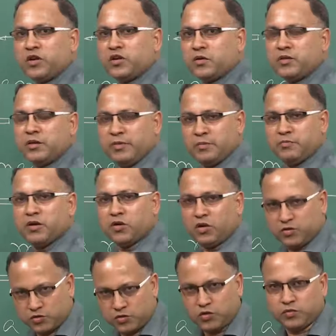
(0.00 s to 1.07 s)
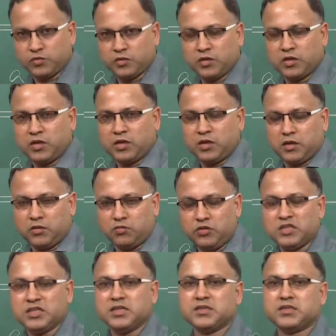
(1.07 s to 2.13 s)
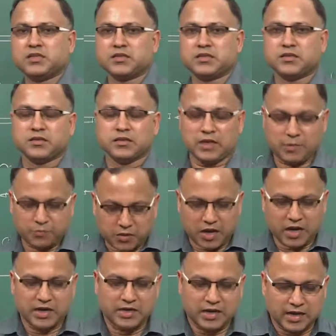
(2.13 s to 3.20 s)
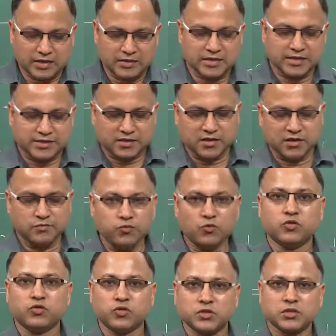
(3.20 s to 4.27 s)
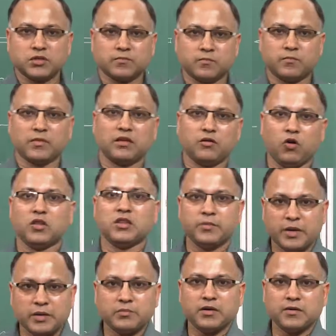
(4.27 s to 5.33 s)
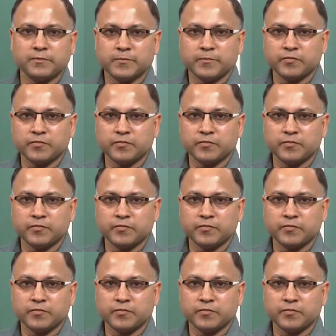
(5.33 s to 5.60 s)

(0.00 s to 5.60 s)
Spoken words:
weight of the member also, which is applied as external force on the member.